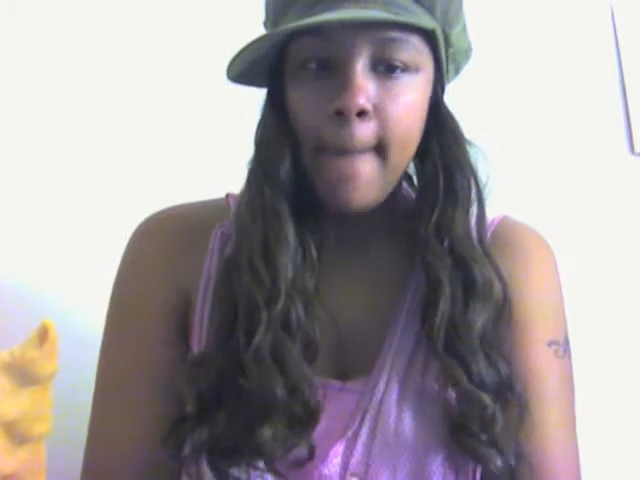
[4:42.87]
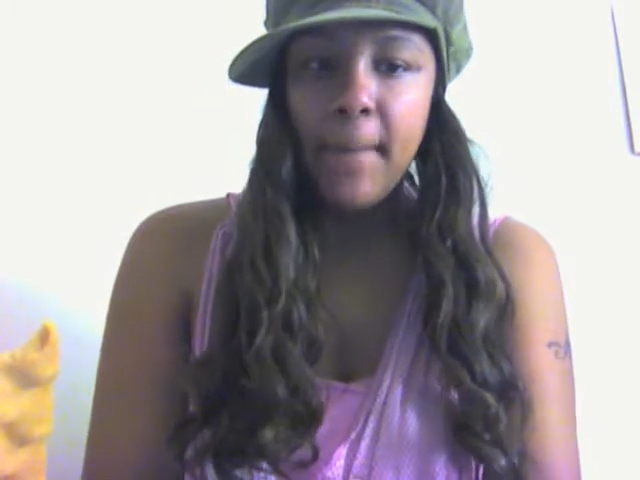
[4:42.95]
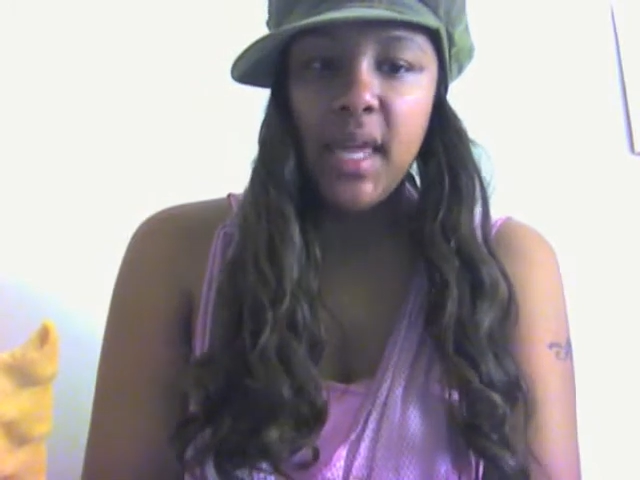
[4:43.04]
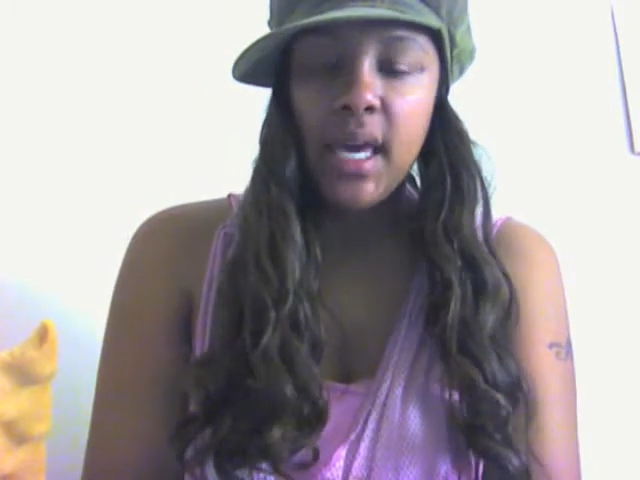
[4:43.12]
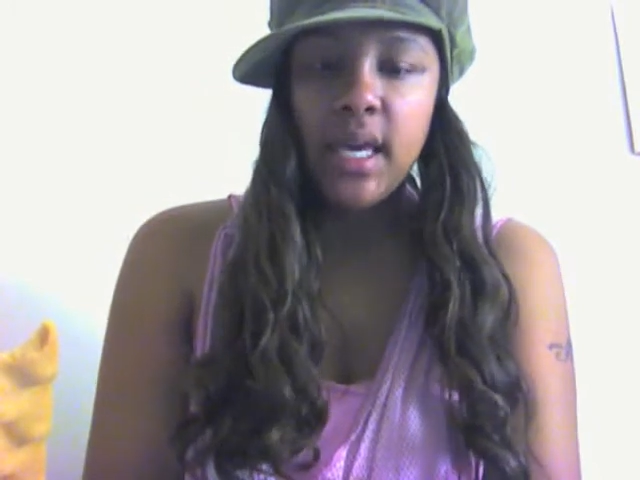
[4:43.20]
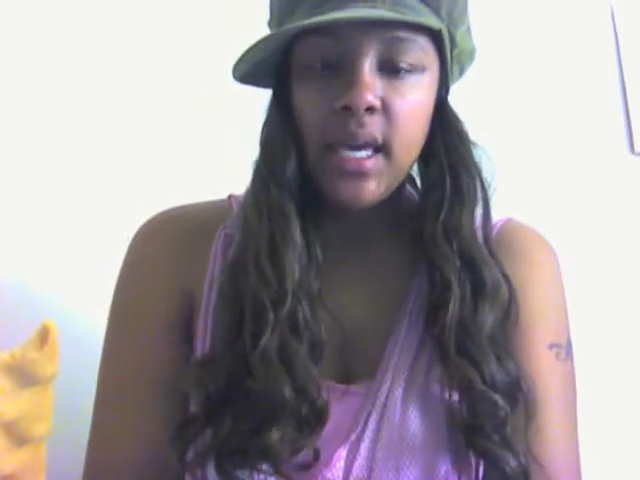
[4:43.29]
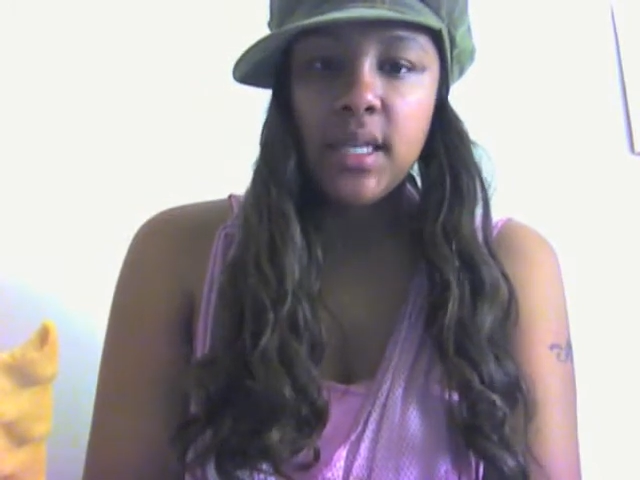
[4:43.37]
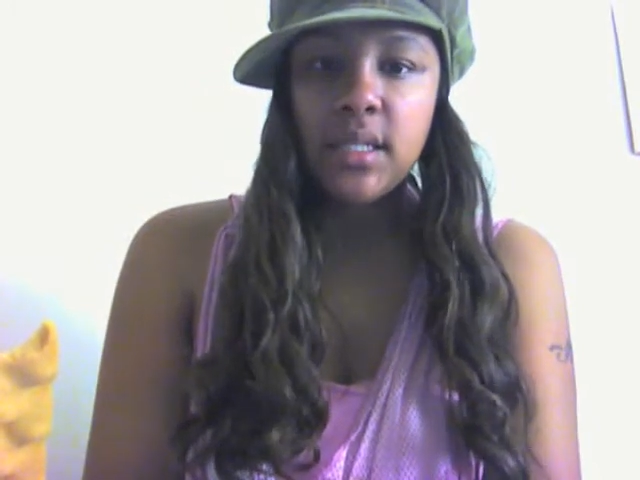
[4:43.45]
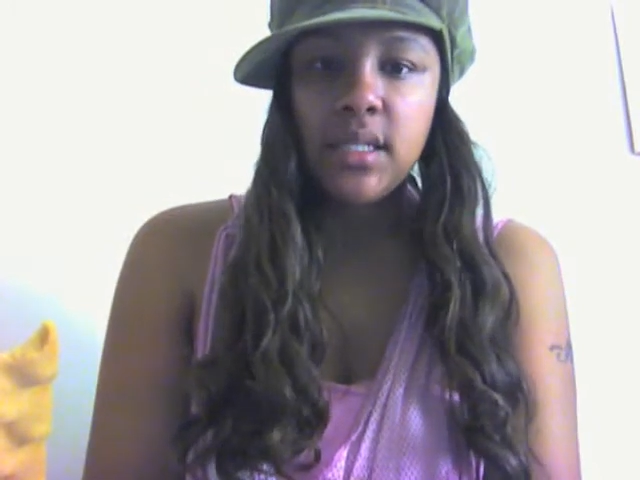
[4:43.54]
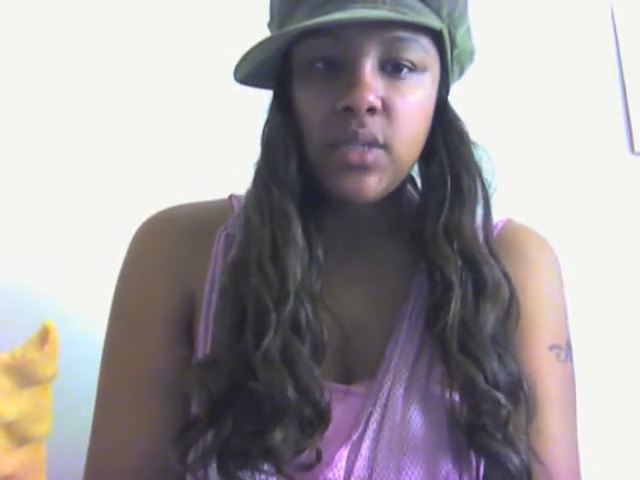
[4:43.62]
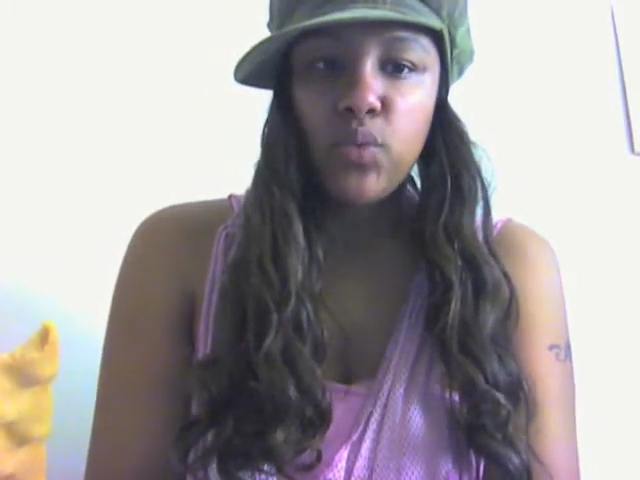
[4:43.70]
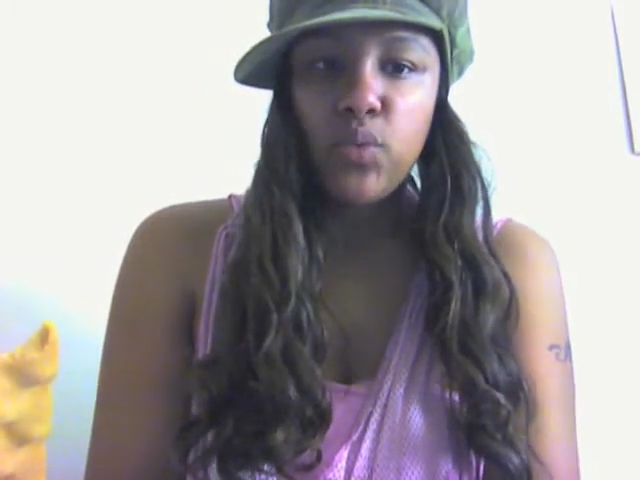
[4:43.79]

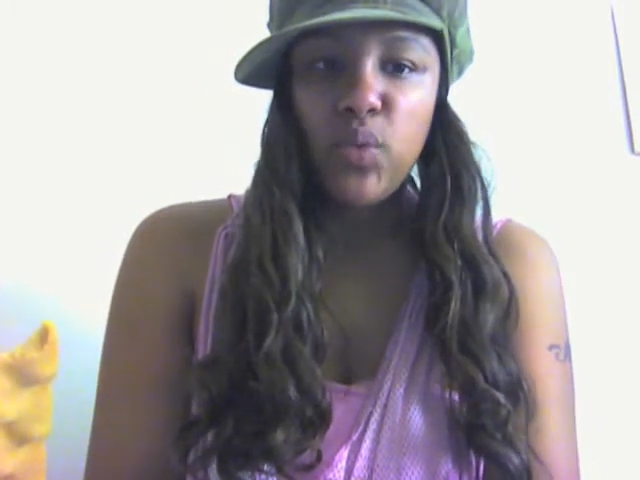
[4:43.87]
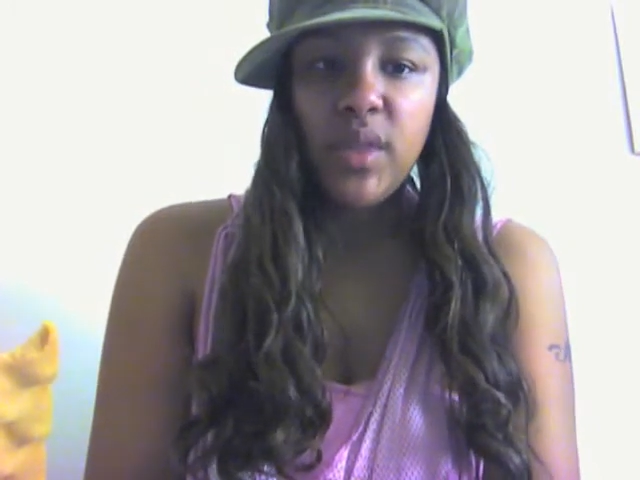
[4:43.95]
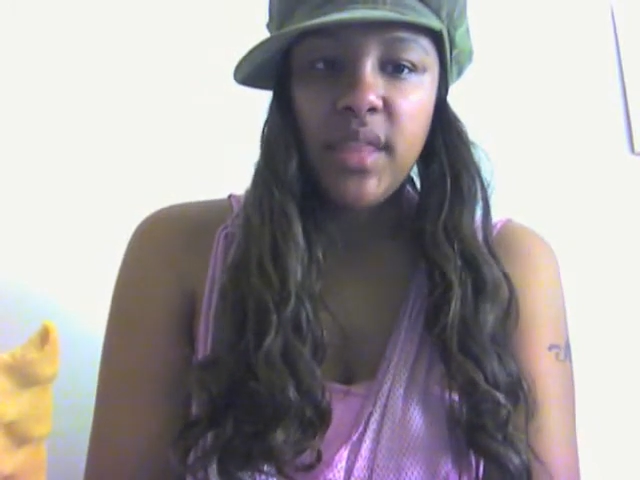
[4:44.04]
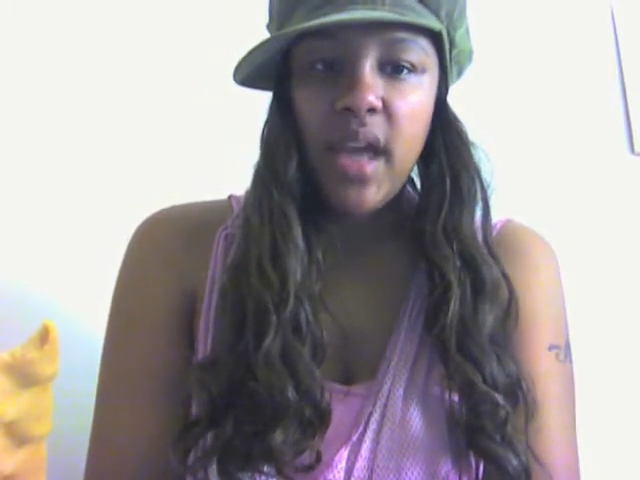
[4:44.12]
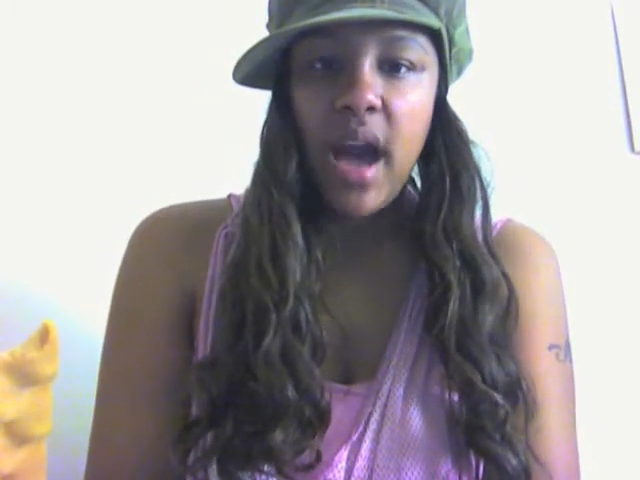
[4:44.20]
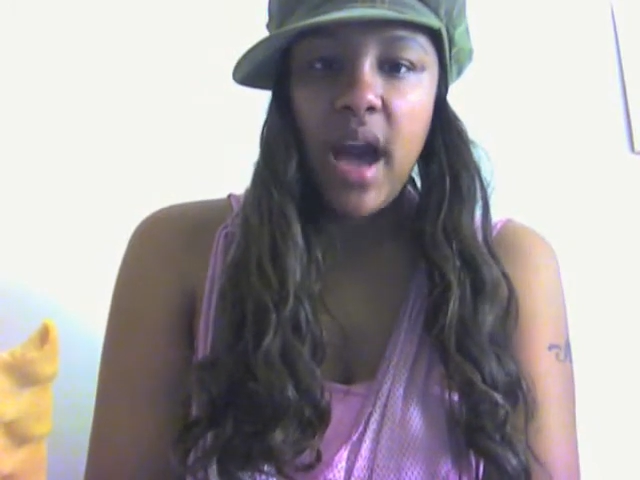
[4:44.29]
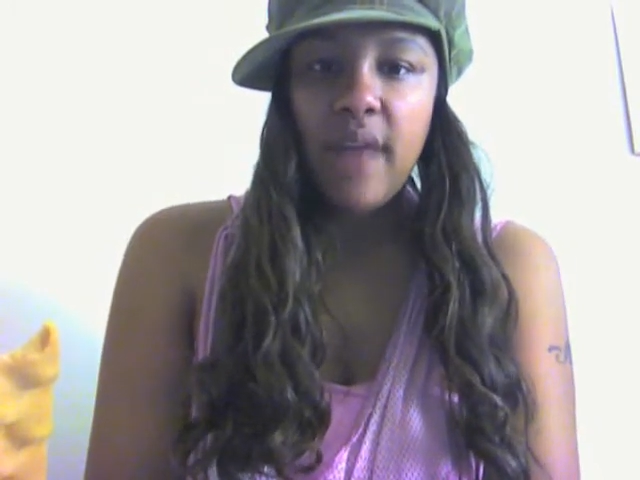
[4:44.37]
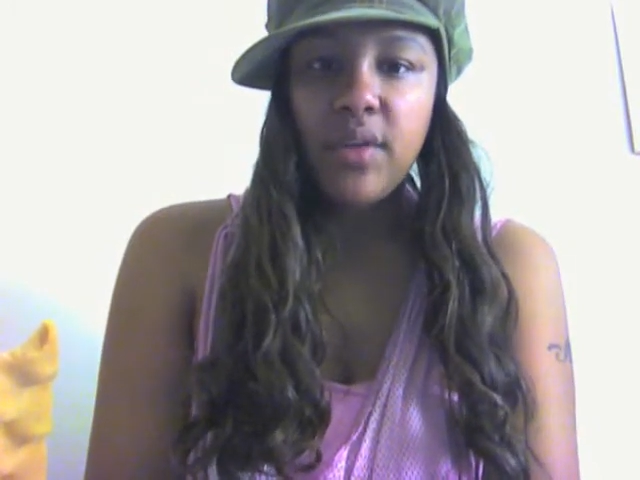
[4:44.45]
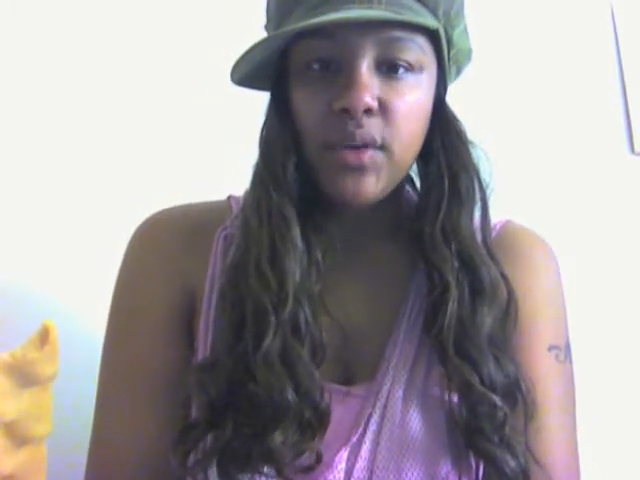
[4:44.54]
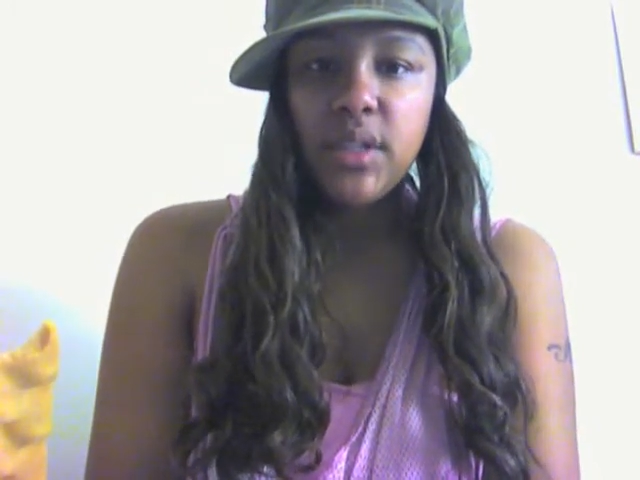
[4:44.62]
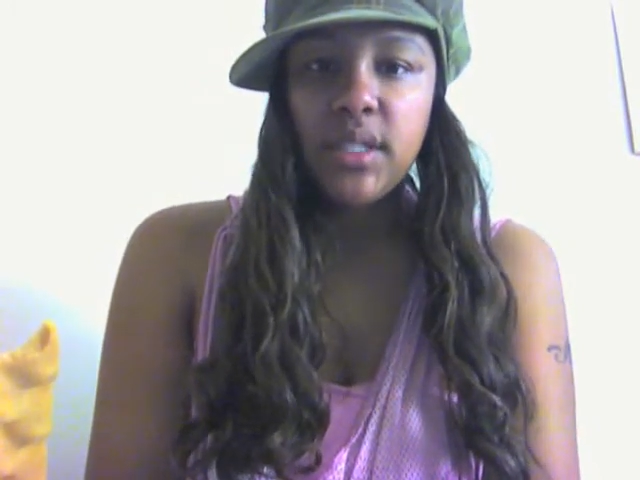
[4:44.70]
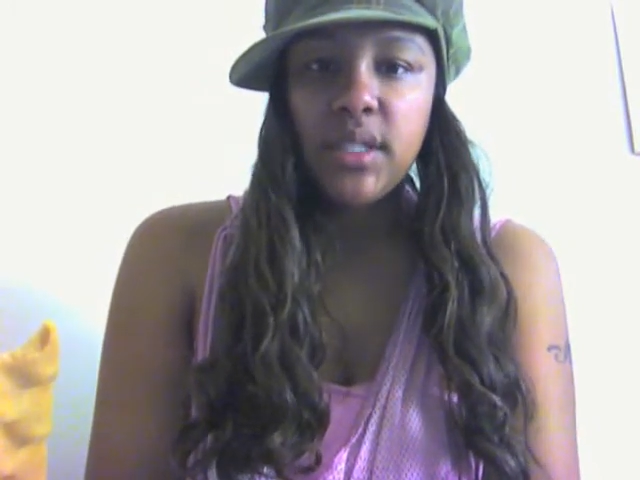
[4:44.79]
because one thing I've
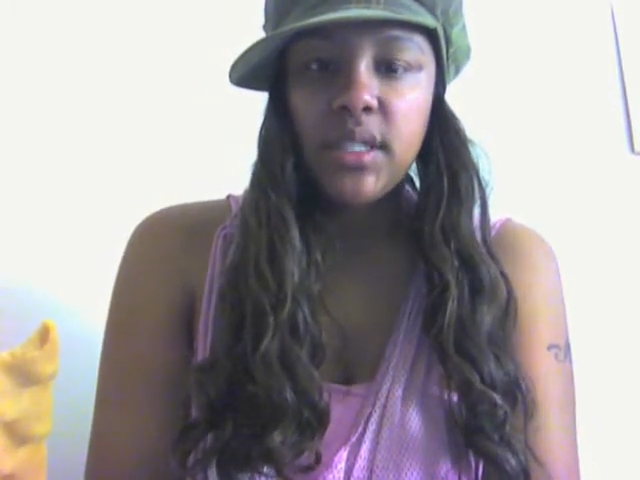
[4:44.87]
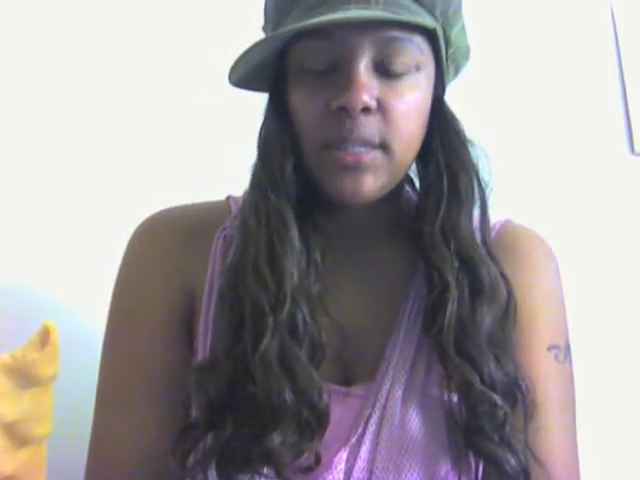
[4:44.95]
noticed,